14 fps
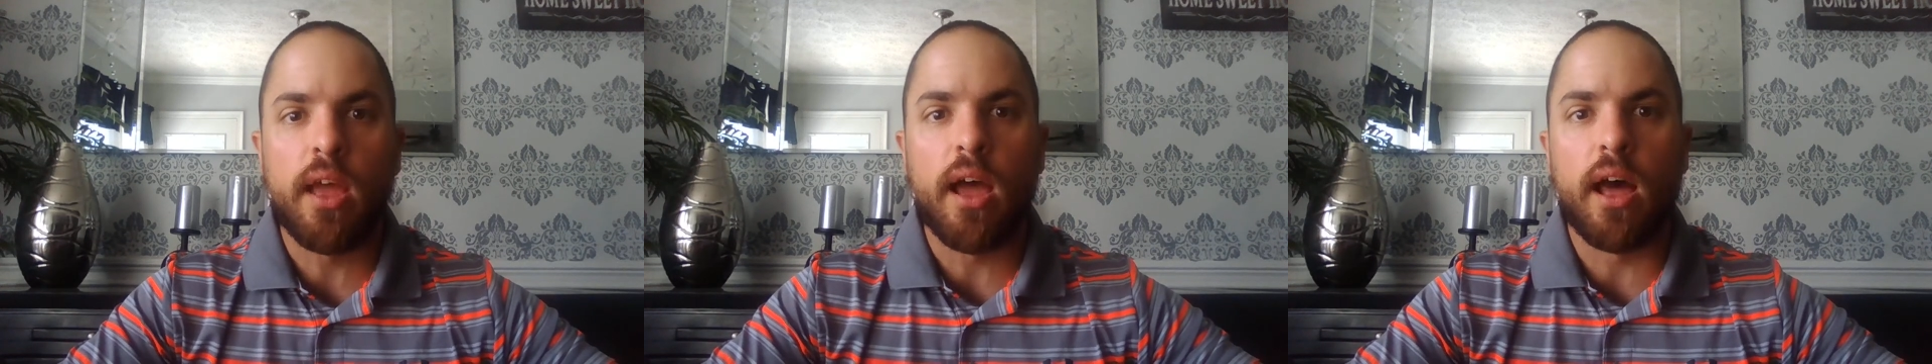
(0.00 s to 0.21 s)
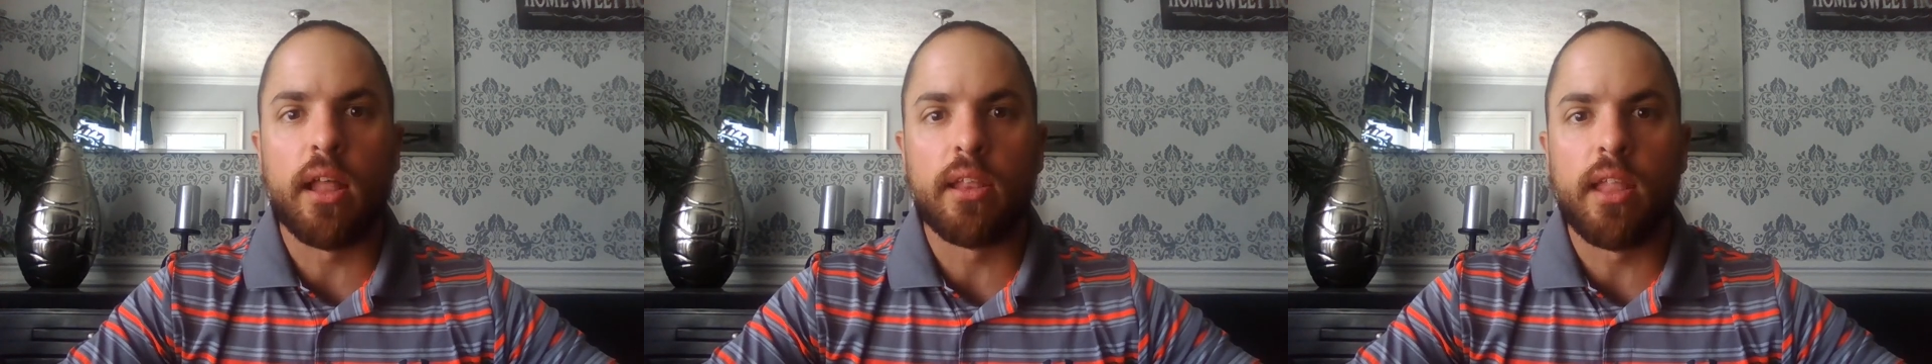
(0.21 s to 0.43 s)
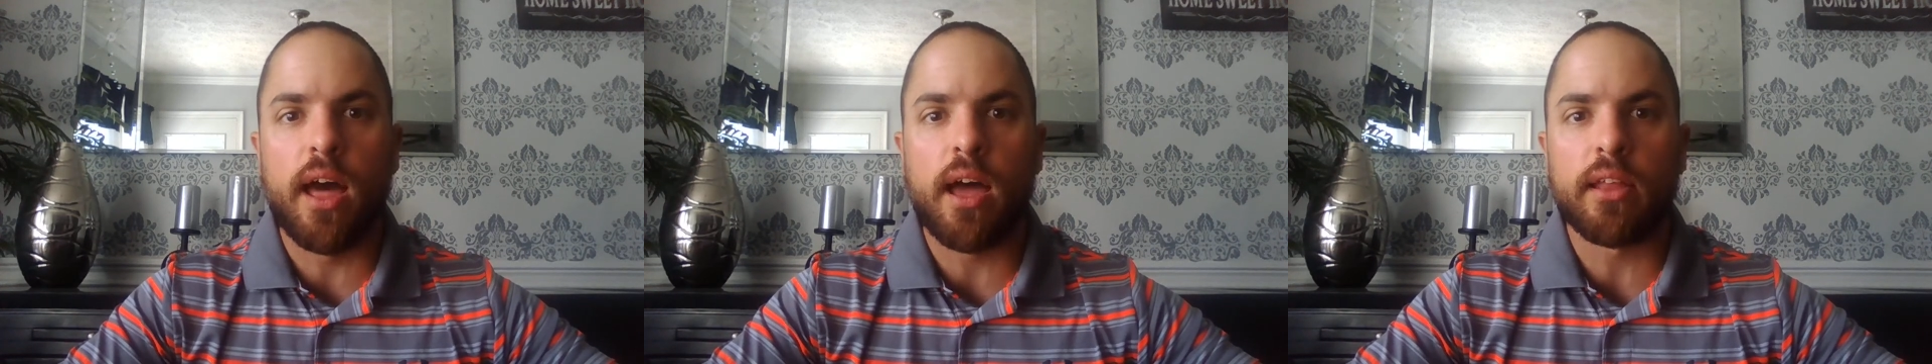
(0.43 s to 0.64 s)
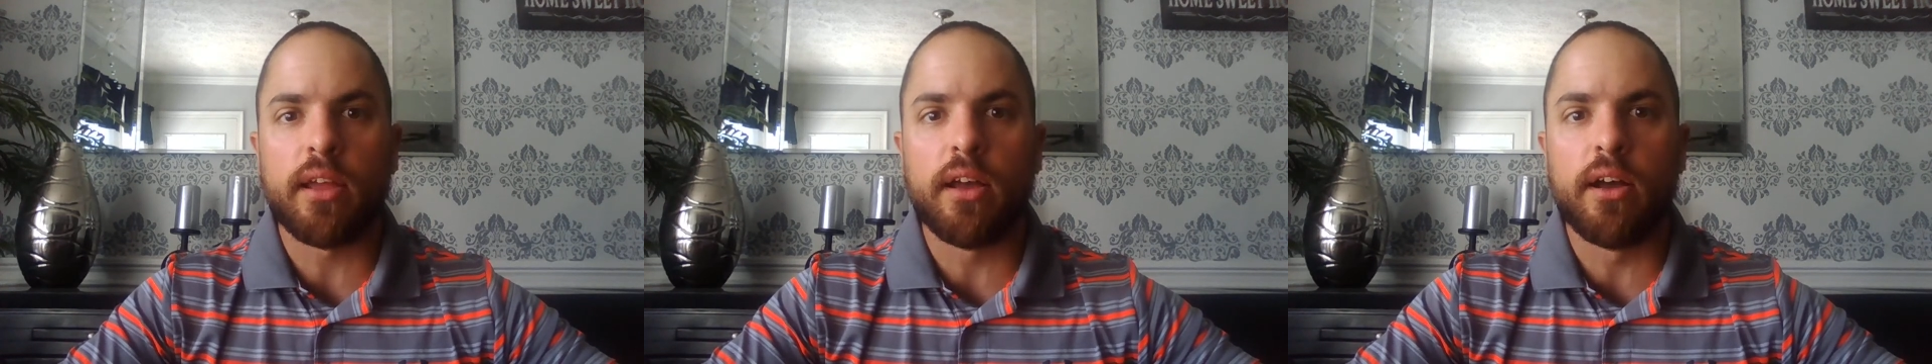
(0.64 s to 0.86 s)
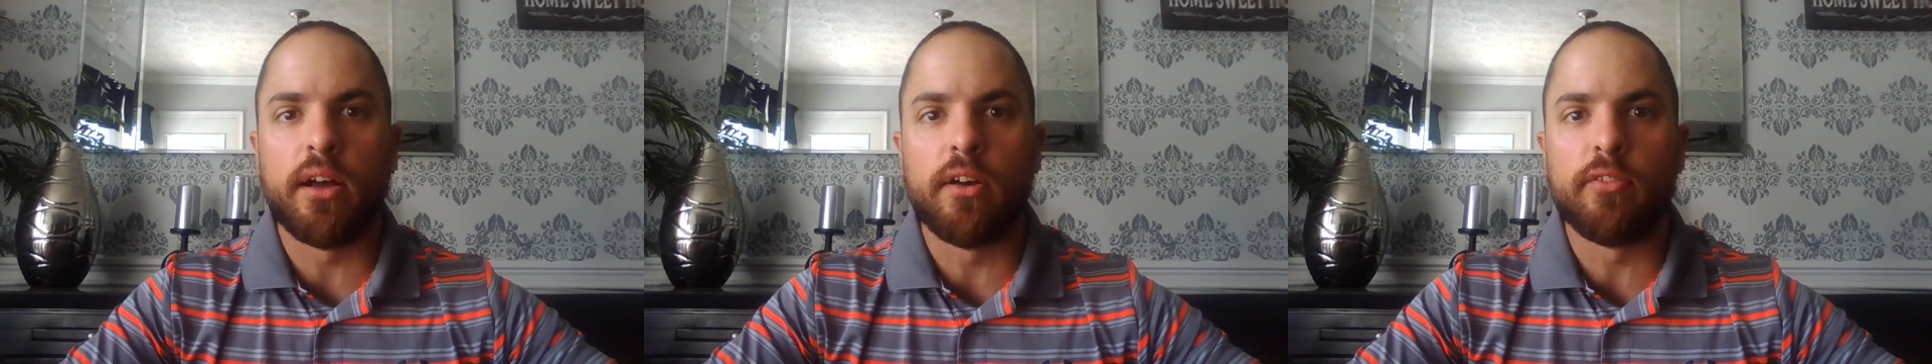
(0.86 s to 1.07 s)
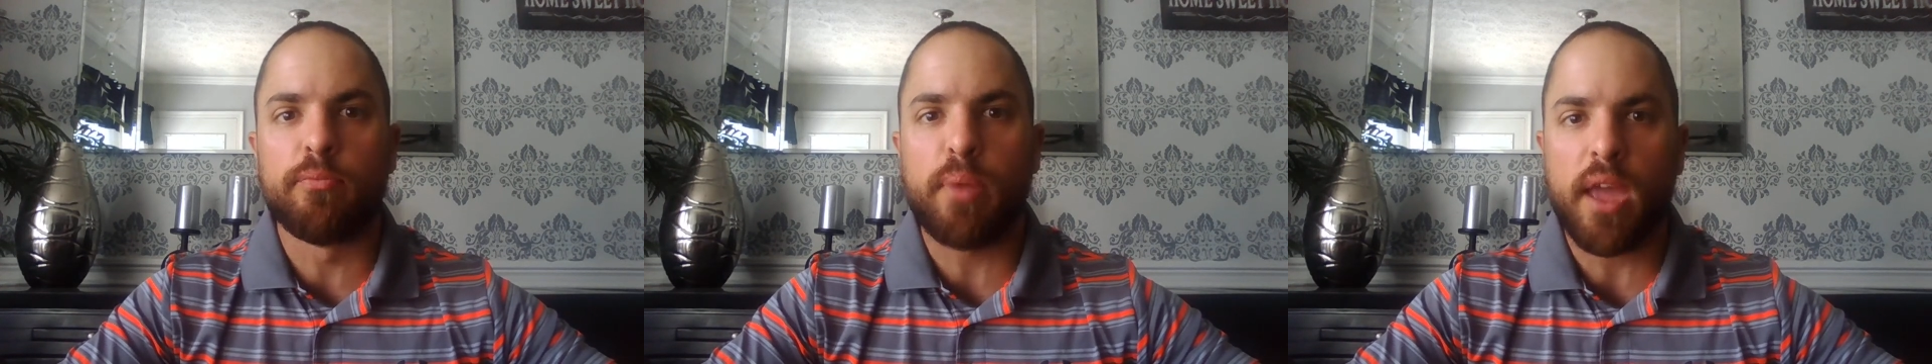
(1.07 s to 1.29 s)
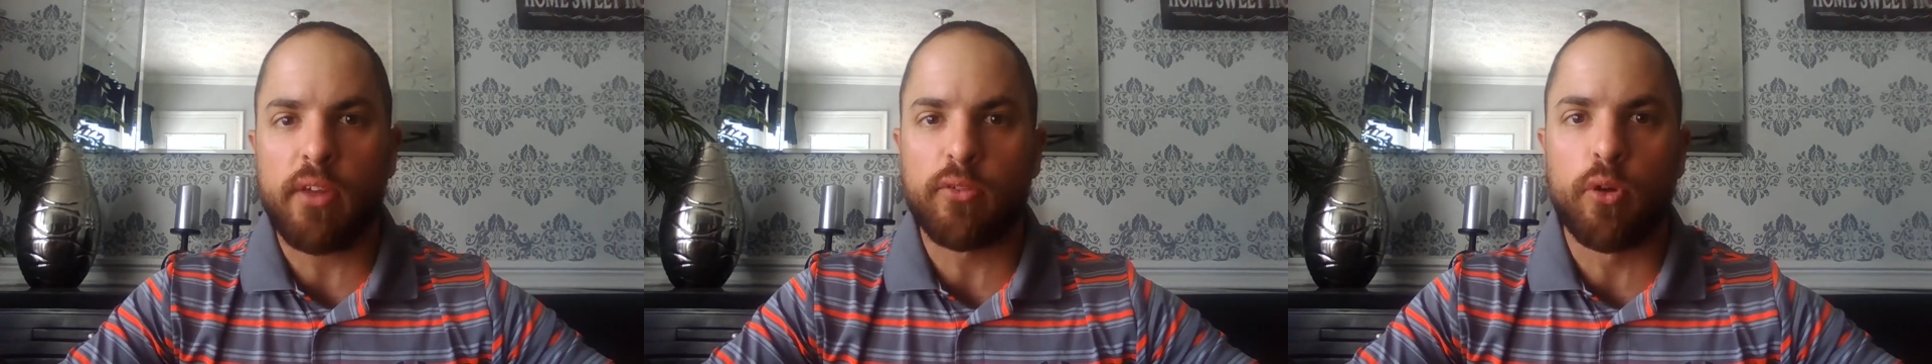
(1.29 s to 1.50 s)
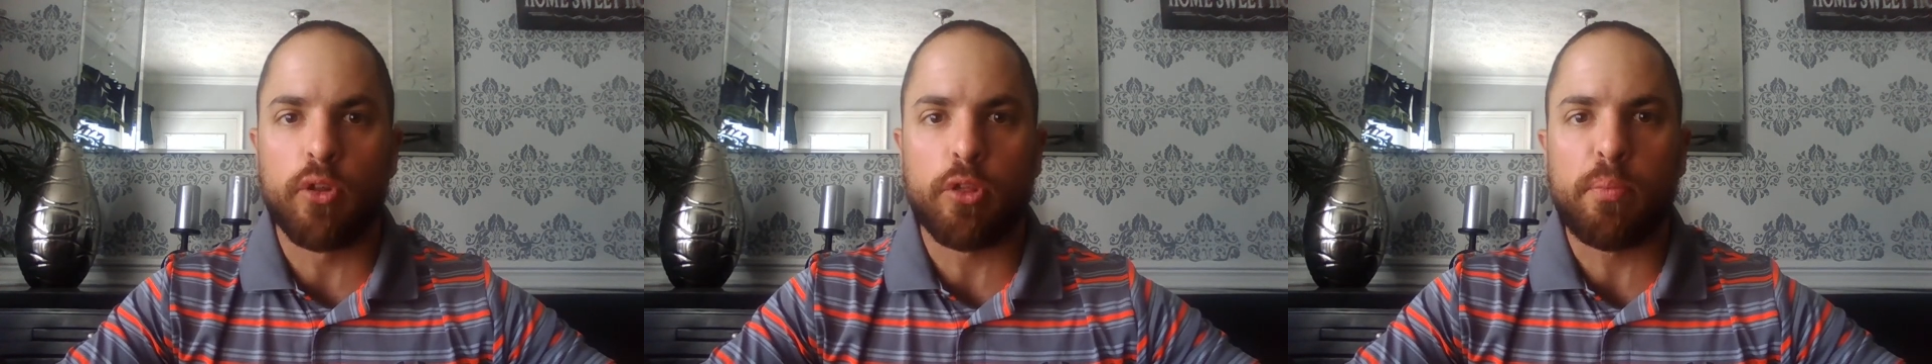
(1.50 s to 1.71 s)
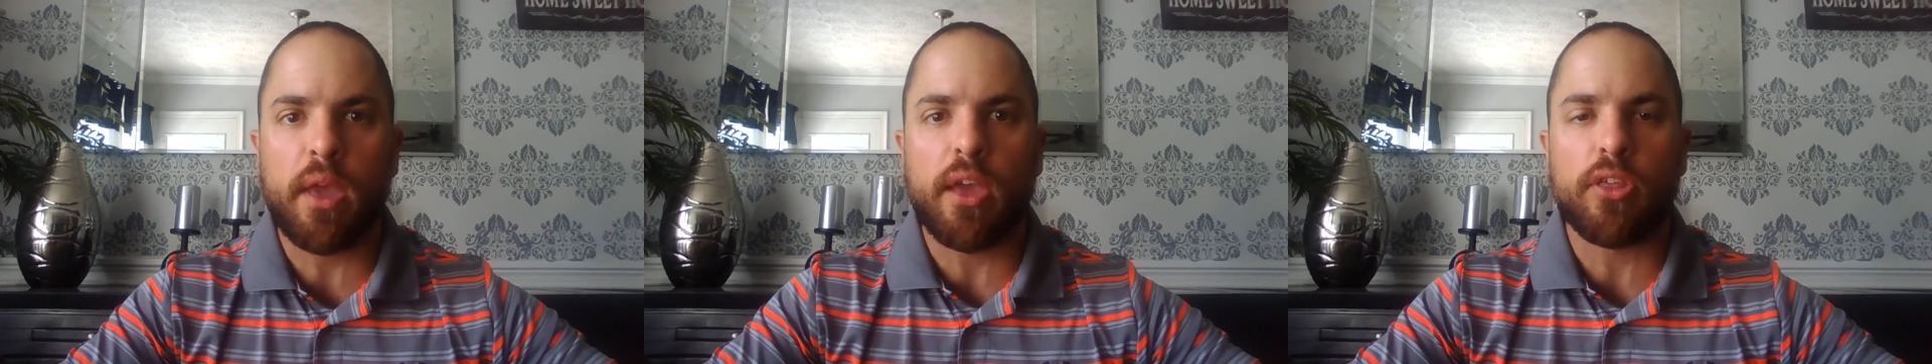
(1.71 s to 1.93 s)
a lot of payroll
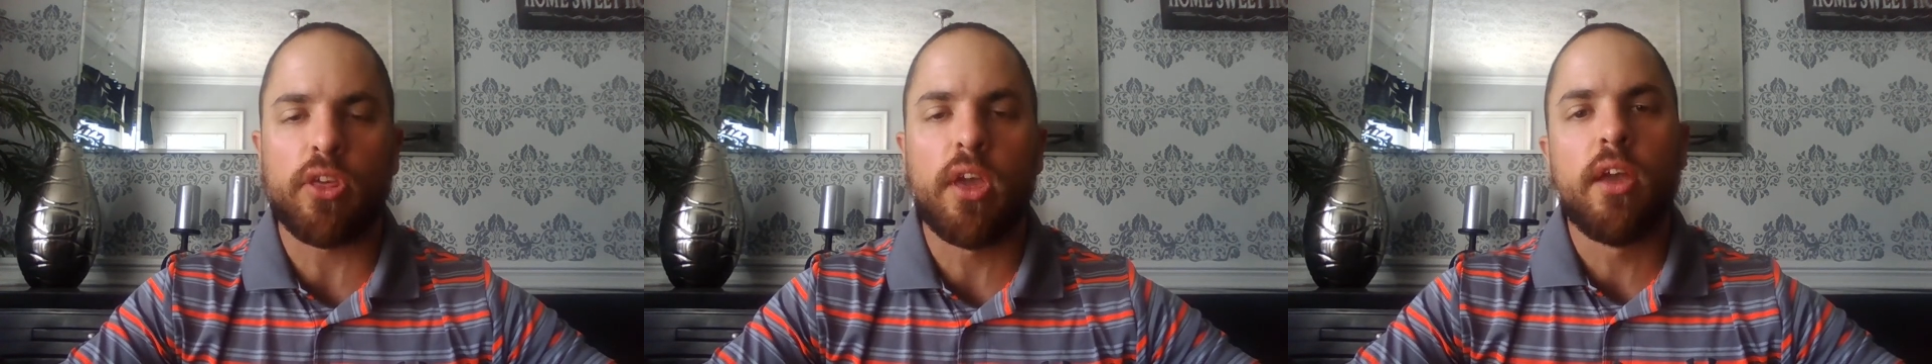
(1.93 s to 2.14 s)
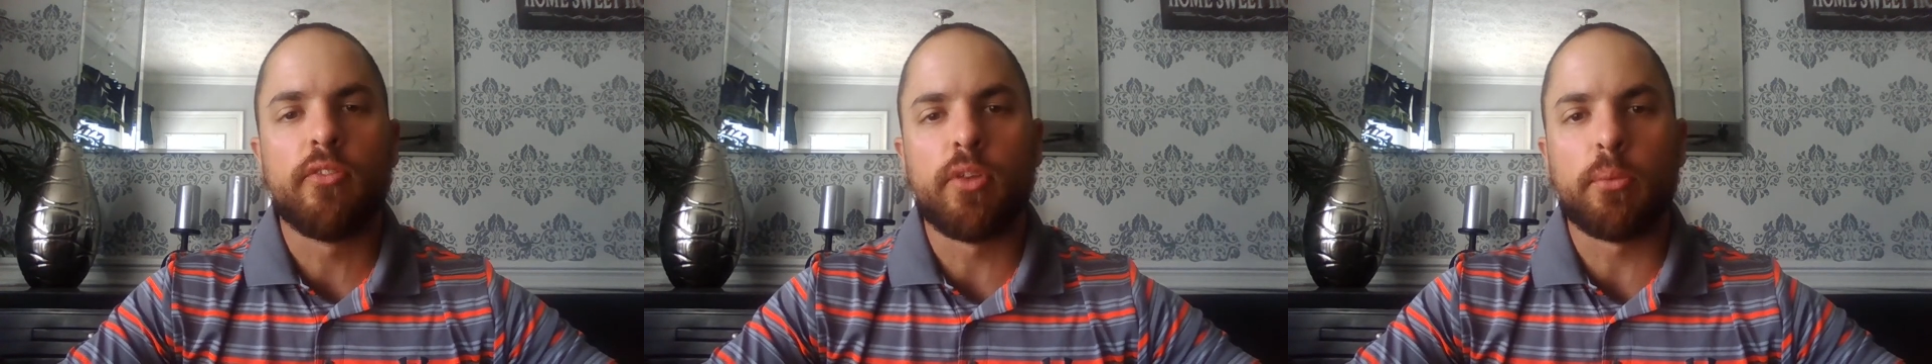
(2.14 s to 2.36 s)
space for